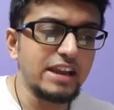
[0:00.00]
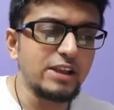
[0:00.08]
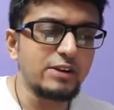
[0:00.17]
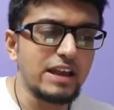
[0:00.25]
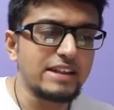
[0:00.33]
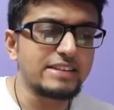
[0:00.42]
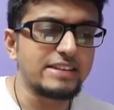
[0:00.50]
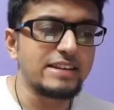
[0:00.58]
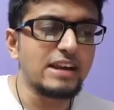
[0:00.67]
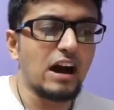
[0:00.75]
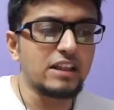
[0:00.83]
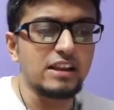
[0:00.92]
And here you
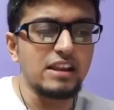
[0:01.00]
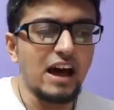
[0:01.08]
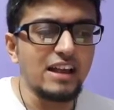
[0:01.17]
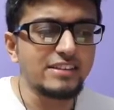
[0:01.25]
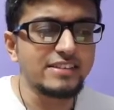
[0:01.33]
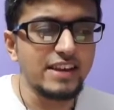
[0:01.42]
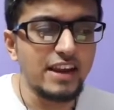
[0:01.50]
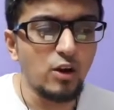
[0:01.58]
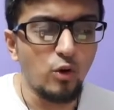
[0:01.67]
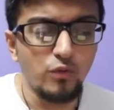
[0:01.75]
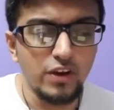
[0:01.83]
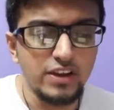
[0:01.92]
can see on the
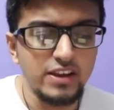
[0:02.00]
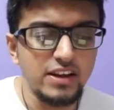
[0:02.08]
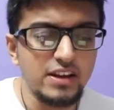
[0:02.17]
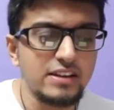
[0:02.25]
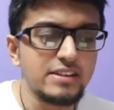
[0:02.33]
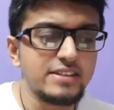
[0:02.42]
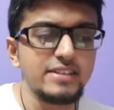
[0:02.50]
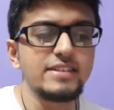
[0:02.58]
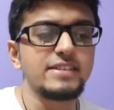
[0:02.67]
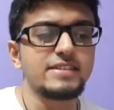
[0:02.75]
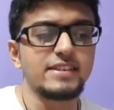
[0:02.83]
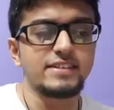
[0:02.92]
last cell over
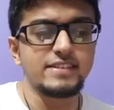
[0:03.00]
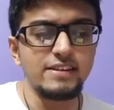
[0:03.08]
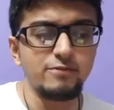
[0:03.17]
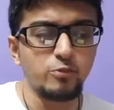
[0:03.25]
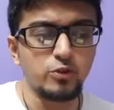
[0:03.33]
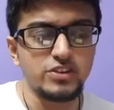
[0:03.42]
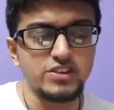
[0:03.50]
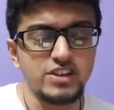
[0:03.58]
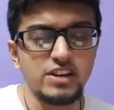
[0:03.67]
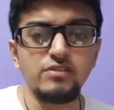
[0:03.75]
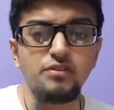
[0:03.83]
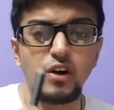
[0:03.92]
here, this is the
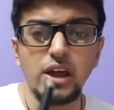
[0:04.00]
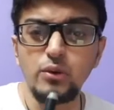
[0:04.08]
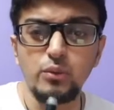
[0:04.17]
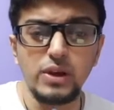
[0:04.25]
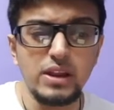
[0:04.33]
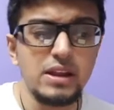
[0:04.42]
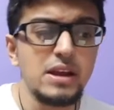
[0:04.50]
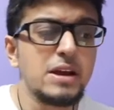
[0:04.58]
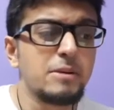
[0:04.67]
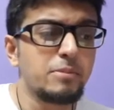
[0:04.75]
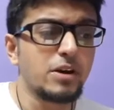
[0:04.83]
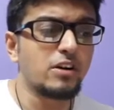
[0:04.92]
safe position for a
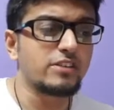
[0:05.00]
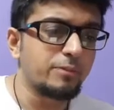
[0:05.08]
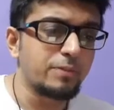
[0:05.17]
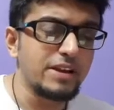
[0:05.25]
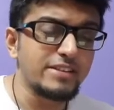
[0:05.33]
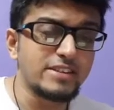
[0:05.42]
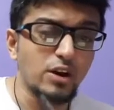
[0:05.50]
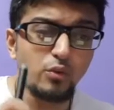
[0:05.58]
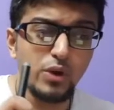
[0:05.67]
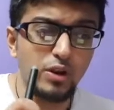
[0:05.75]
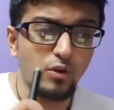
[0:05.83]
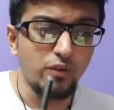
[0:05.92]
queen. So we'll
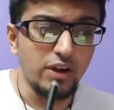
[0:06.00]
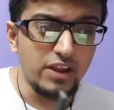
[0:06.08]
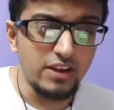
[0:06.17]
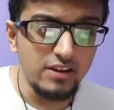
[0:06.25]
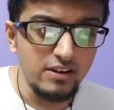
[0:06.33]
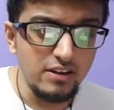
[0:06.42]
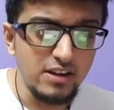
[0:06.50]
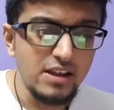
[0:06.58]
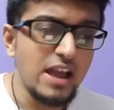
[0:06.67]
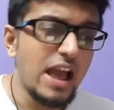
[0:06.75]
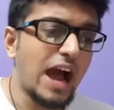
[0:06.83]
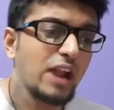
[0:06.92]
place the queen over
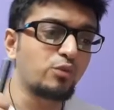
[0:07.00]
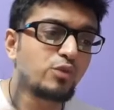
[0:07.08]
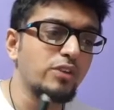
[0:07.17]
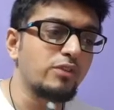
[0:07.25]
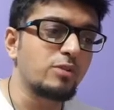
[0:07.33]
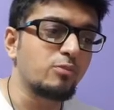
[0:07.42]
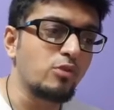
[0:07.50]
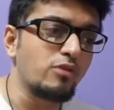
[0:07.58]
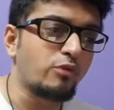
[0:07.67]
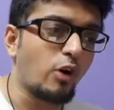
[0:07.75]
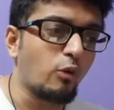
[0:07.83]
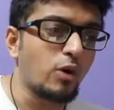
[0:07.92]
here and we
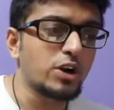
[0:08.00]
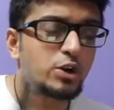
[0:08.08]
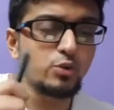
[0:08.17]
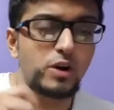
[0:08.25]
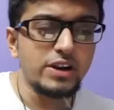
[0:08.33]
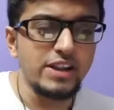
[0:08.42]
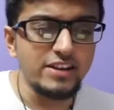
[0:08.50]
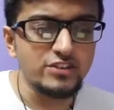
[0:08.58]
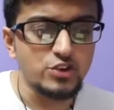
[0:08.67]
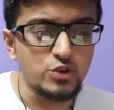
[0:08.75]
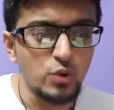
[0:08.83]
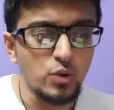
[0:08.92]
will move forward
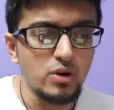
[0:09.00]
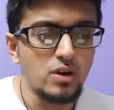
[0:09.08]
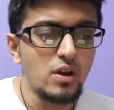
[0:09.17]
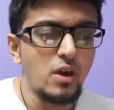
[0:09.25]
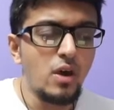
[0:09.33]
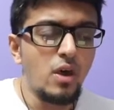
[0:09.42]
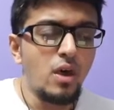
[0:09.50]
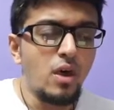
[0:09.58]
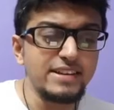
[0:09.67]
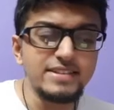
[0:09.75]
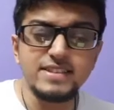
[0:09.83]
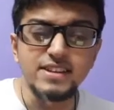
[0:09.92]
to our next row,
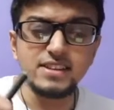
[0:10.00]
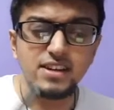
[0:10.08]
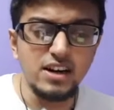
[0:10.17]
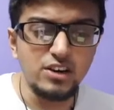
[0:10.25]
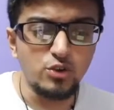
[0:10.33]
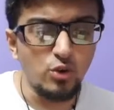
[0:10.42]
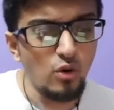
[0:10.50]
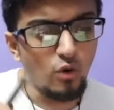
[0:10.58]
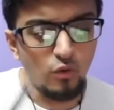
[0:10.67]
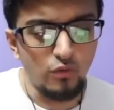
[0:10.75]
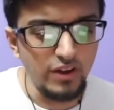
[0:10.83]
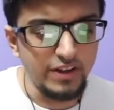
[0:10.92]
and that is the
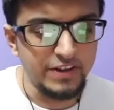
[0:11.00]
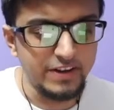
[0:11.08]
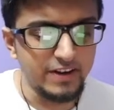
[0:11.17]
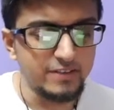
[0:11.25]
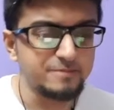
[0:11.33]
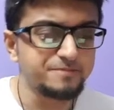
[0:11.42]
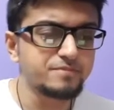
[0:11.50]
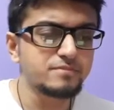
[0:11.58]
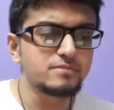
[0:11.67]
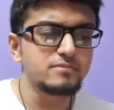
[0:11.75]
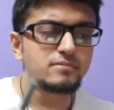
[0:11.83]
third row over here.